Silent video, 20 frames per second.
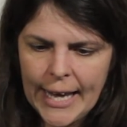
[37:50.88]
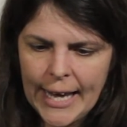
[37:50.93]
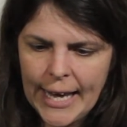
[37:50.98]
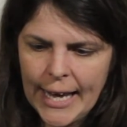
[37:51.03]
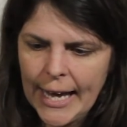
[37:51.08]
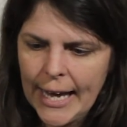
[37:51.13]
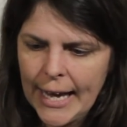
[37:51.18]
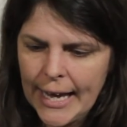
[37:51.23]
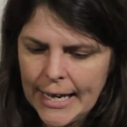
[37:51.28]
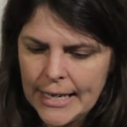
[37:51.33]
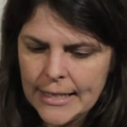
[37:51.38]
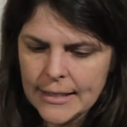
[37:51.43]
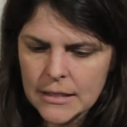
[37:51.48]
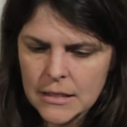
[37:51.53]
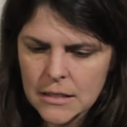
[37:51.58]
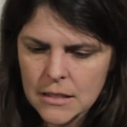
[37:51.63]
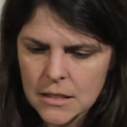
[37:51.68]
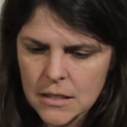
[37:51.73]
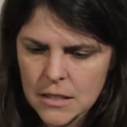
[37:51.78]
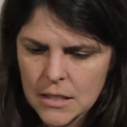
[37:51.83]

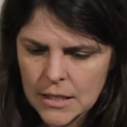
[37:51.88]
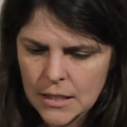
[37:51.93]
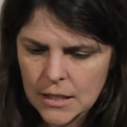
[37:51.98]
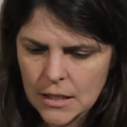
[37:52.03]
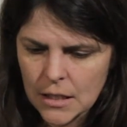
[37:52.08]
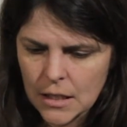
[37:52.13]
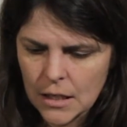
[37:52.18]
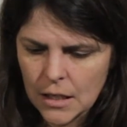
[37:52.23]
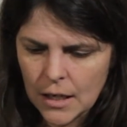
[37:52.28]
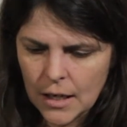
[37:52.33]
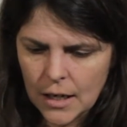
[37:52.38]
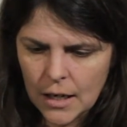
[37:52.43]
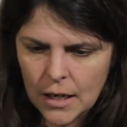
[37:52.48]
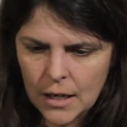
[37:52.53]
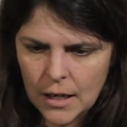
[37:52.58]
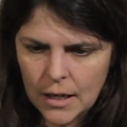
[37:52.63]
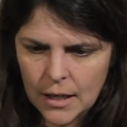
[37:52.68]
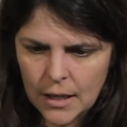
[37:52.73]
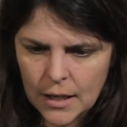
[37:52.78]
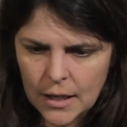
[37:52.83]
And
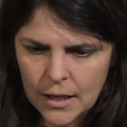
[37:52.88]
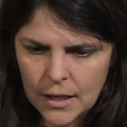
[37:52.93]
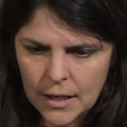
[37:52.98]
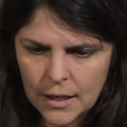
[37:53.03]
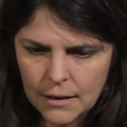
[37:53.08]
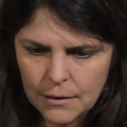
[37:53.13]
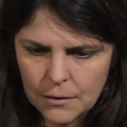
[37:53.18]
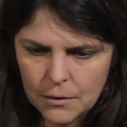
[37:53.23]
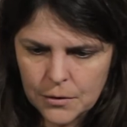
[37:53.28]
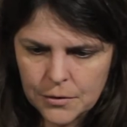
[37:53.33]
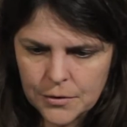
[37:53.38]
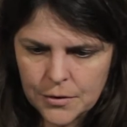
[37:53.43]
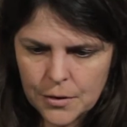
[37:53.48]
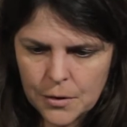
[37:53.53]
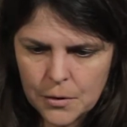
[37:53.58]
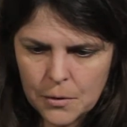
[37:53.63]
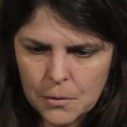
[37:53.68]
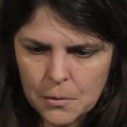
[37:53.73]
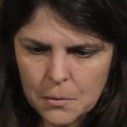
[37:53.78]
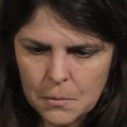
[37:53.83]
I
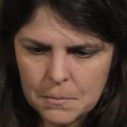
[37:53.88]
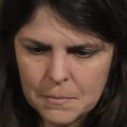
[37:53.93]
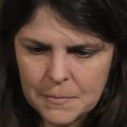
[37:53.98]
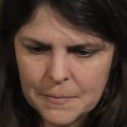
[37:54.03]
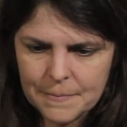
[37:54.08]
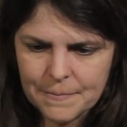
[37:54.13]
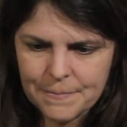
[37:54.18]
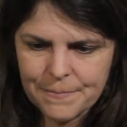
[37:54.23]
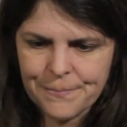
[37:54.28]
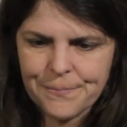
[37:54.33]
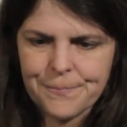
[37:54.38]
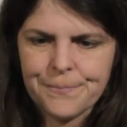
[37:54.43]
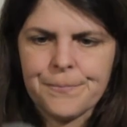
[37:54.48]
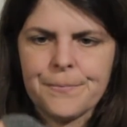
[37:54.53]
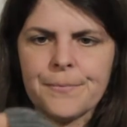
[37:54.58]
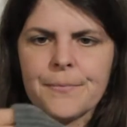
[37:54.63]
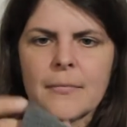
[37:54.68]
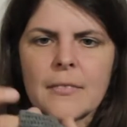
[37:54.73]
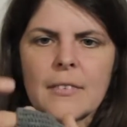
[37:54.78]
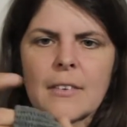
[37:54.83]
also,
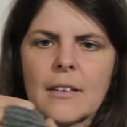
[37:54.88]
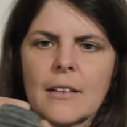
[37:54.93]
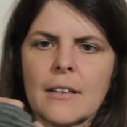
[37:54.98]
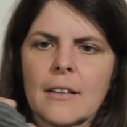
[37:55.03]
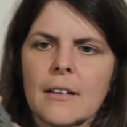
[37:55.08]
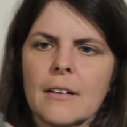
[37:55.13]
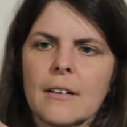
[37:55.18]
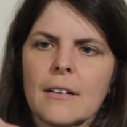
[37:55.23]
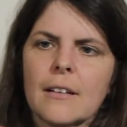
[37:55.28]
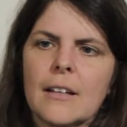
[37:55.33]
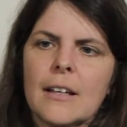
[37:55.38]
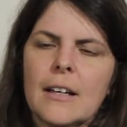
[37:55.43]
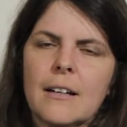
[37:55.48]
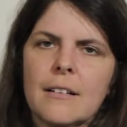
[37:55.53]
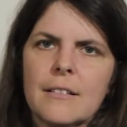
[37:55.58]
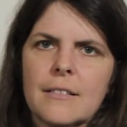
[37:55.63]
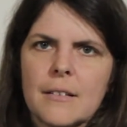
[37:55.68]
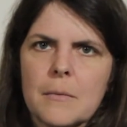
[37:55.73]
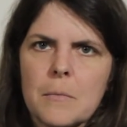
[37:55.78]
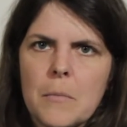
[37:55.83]

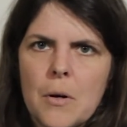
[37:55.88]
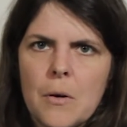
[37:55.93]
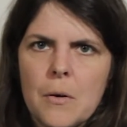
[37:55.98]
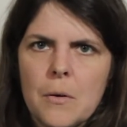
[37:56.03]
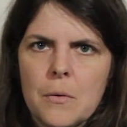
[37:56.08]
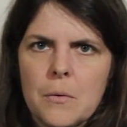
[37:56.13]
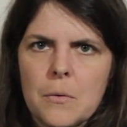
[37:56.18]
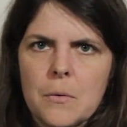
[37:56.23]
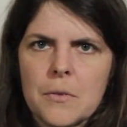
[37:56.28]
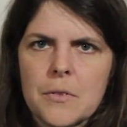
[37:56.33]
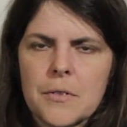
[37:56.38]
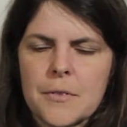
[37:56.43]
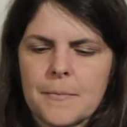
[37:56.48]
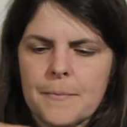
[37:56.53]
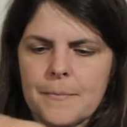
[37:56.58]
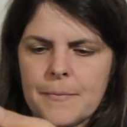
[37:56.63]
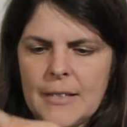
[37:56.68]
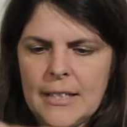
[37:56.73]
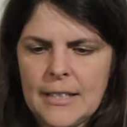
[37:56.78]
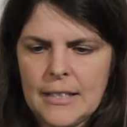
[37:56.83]
there's some holes
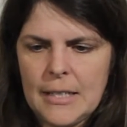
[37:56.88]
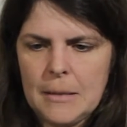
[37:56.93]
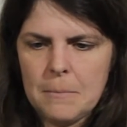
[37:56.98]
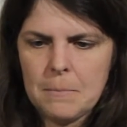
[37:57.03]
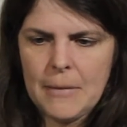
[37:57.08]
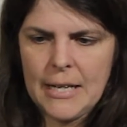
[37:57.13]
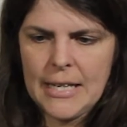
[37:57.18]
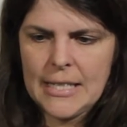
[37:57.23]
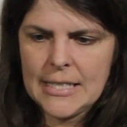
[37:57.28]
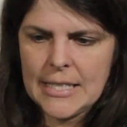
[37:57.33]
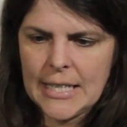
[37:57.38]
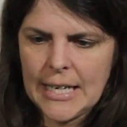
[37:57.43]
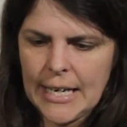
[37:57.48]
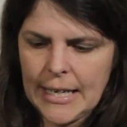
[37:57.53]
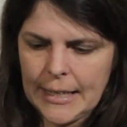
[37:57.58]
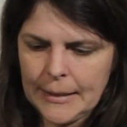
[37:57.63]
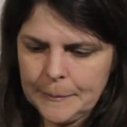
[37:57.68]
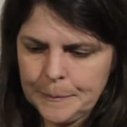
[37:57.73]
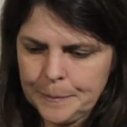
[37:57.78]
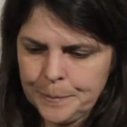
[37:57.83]
that need
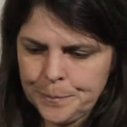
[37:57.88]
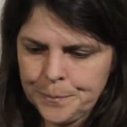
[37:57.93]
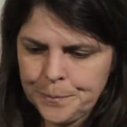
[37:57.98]
mending.